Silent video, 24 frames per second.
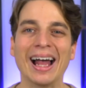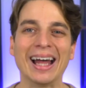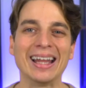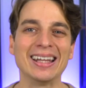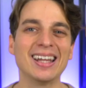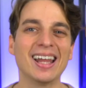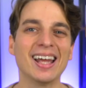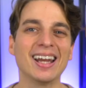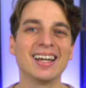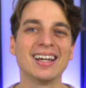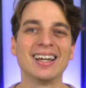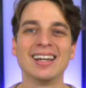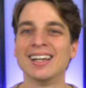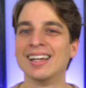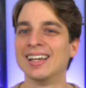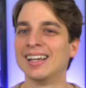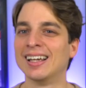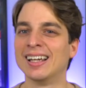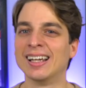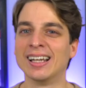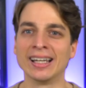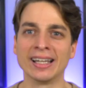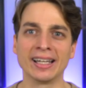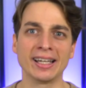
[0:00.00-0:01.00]
And then
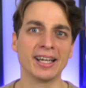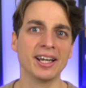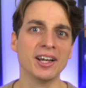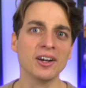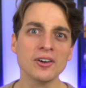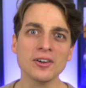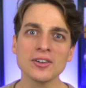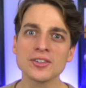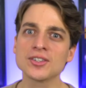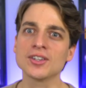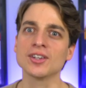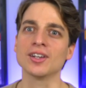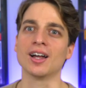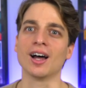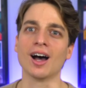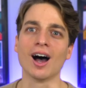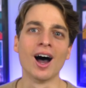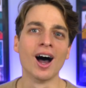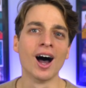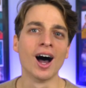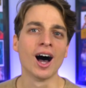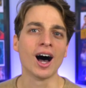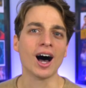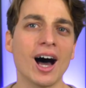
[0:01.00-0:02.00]
here's a,
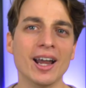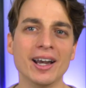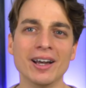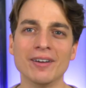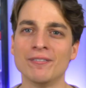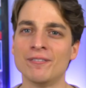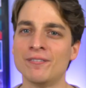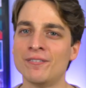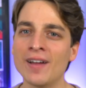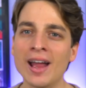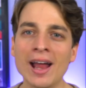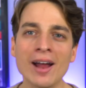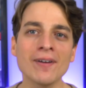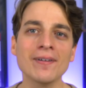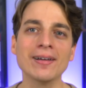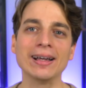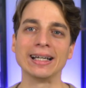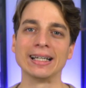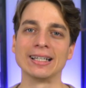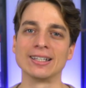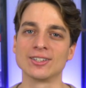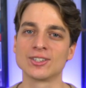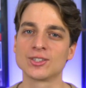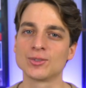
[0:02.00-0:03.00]
a
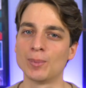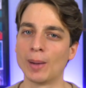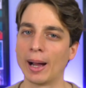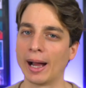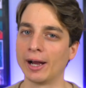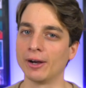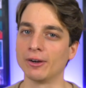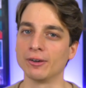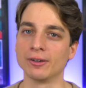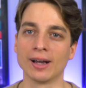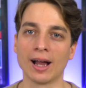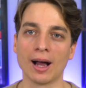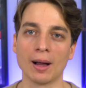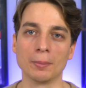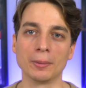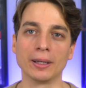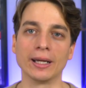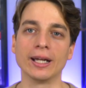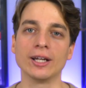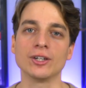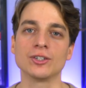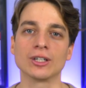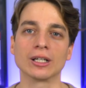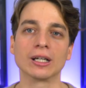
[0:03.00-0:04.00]
very inspired
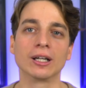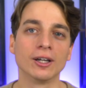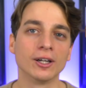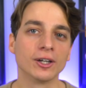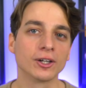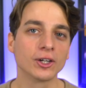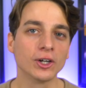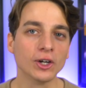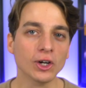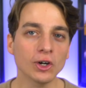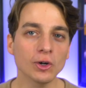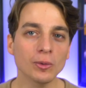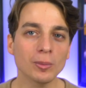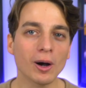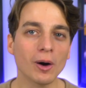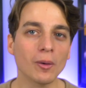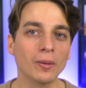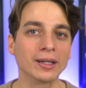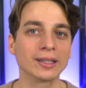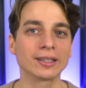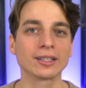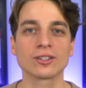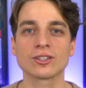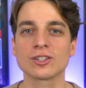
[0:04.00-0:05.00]
nomination.
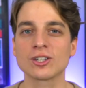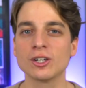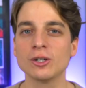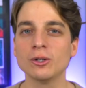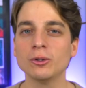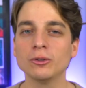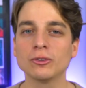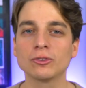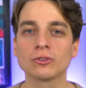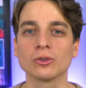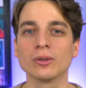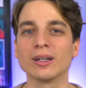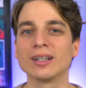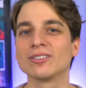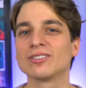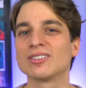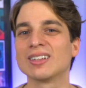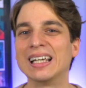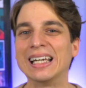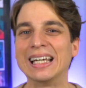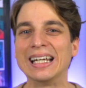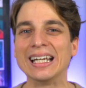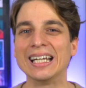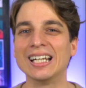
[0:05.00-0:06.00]
Kubo and the Two Strings
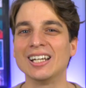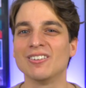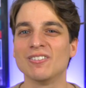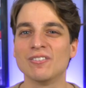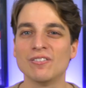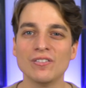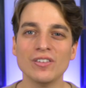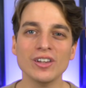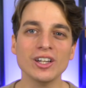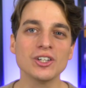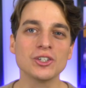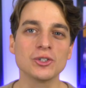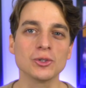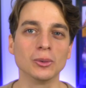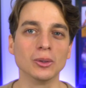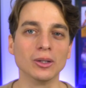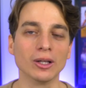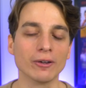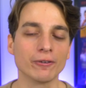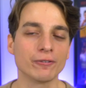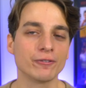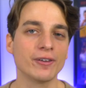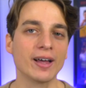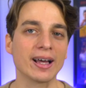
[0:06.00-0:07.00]
in
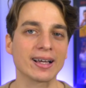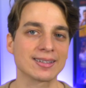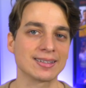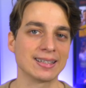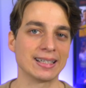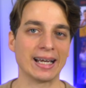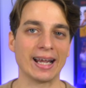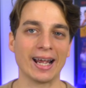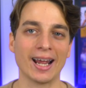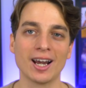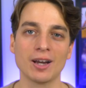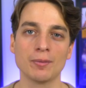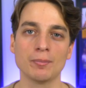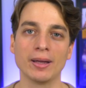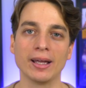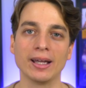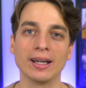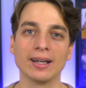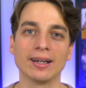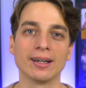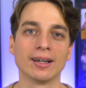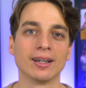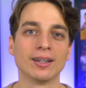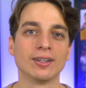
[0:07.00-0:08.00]
visual effects, an
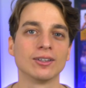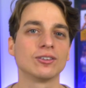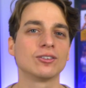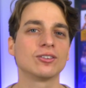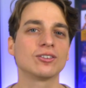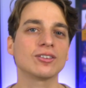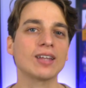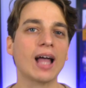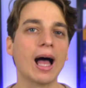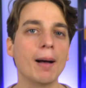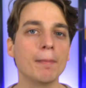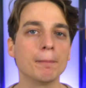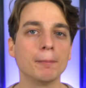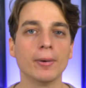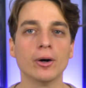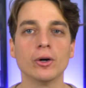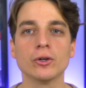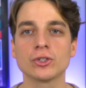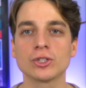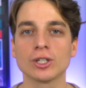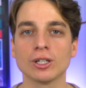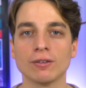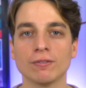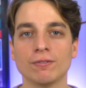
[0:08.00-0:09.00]
animated stop
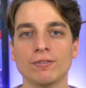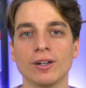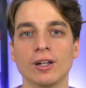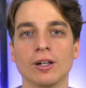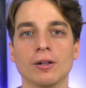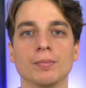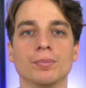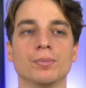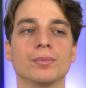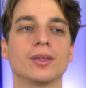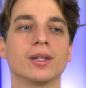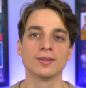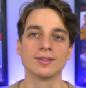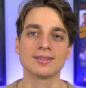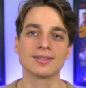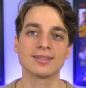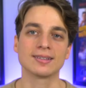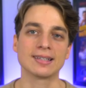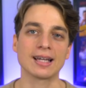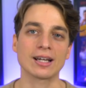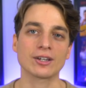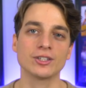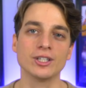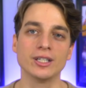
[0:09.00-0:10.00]
motion film. This
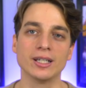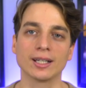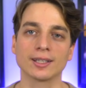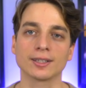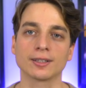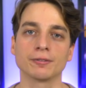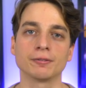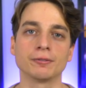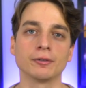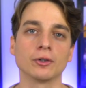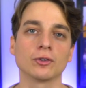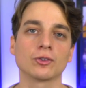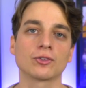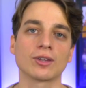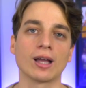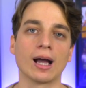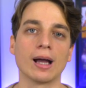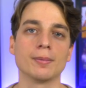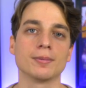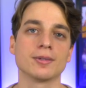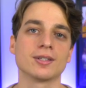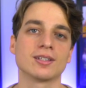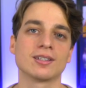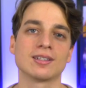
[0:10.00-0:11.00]
is actually not the first
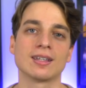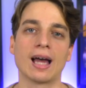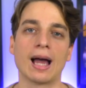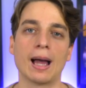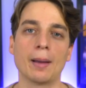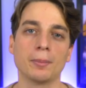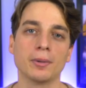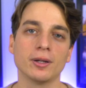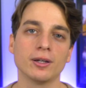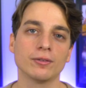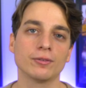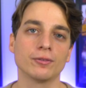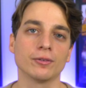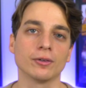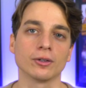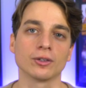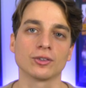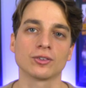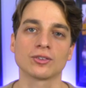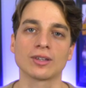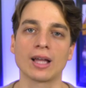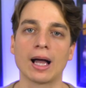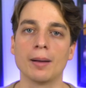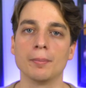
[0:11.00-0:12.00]
time this has happened for a
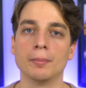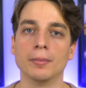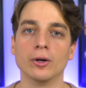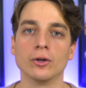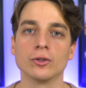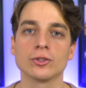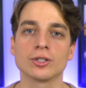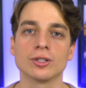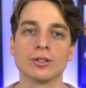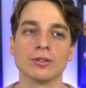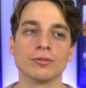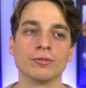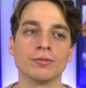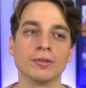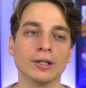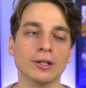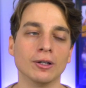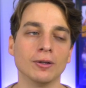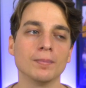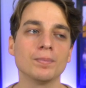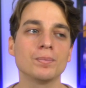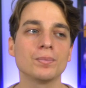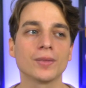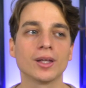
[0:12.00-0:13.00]
stop motion
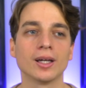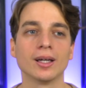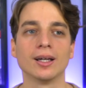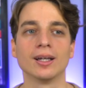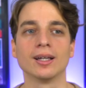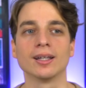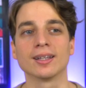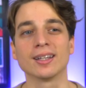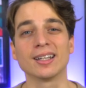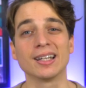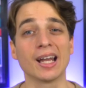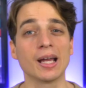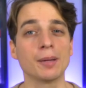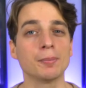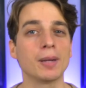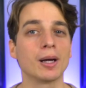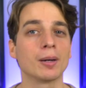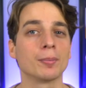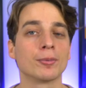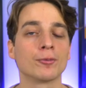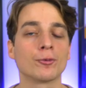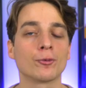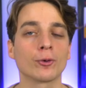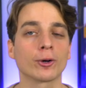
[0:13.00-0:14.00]
film. The
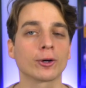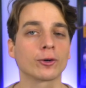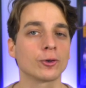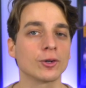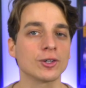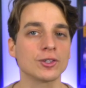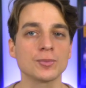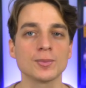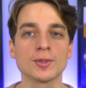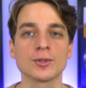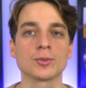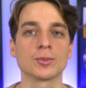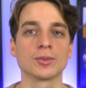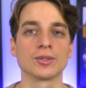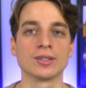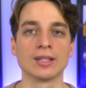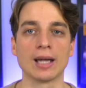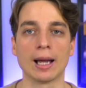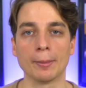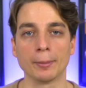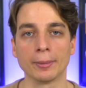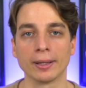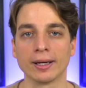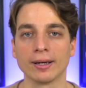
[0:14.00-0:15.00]
Nightmare Before Christmas was
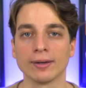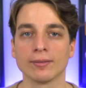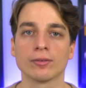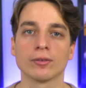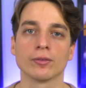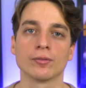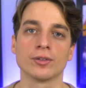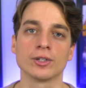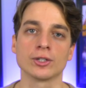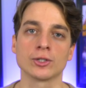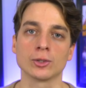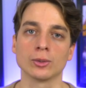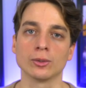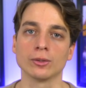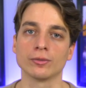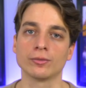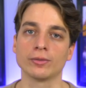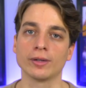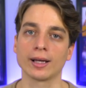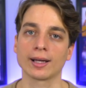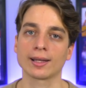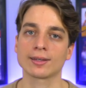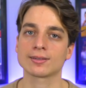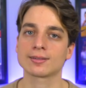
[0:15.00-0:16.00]
nominated for visual
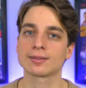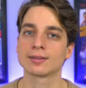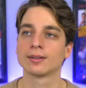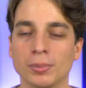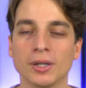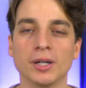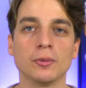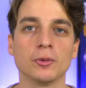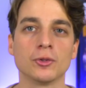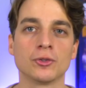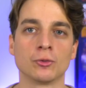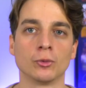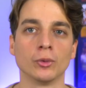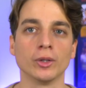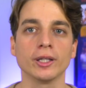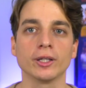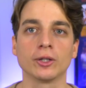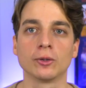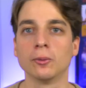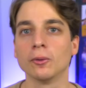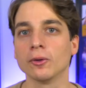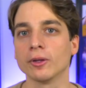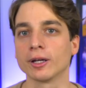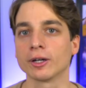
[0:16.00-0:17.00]
effects. But it was really
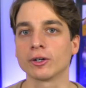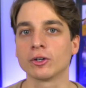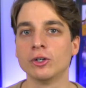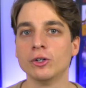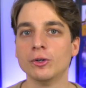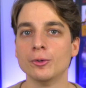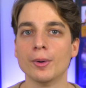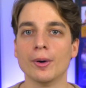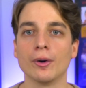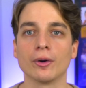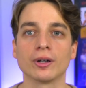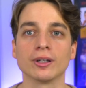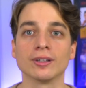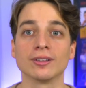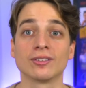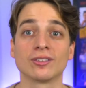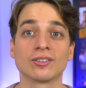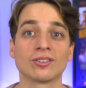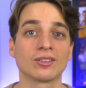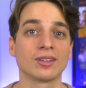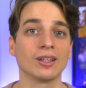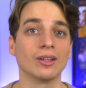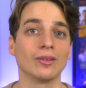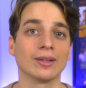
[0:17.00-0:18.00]
cool that Kubo could
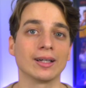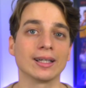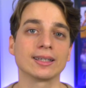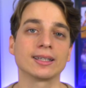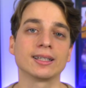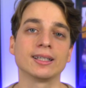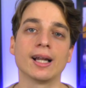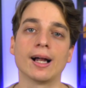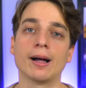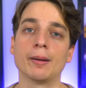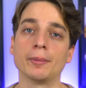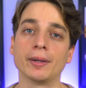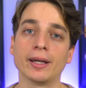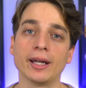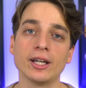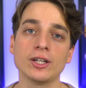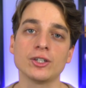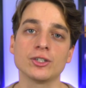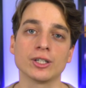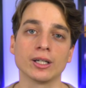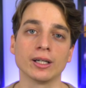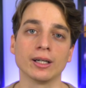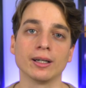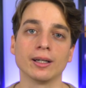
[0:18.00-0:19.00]
still get the
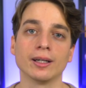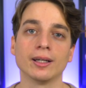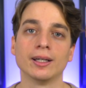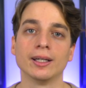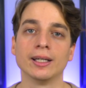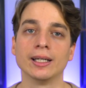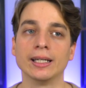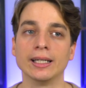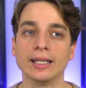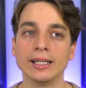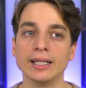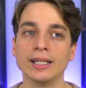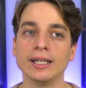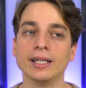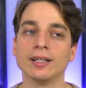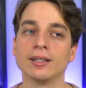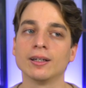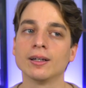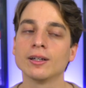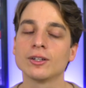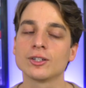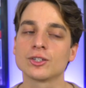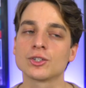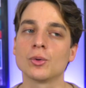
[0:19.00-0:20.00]
nomination
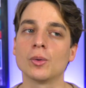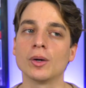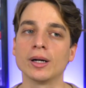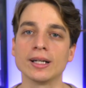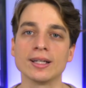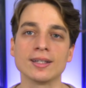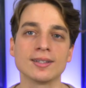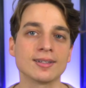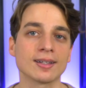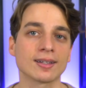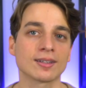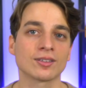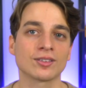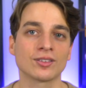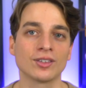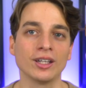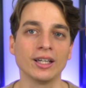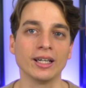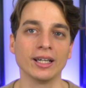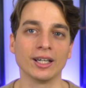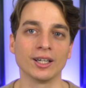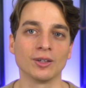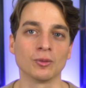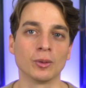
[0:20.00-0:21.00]
in twenty
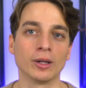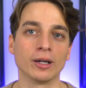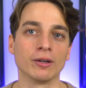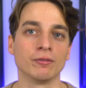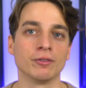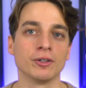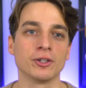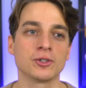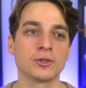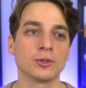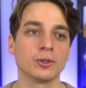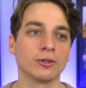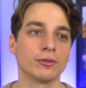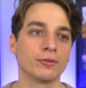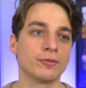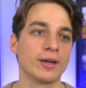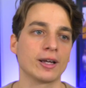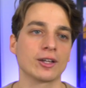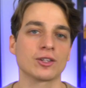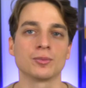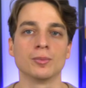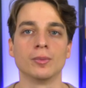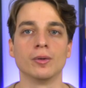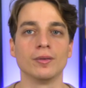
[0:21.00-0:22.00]
sixteen, when visual
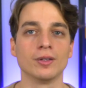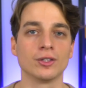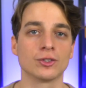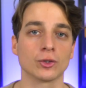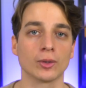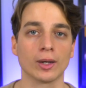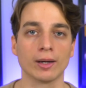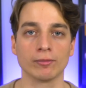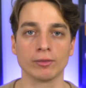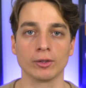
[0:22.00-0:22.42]
effects movies are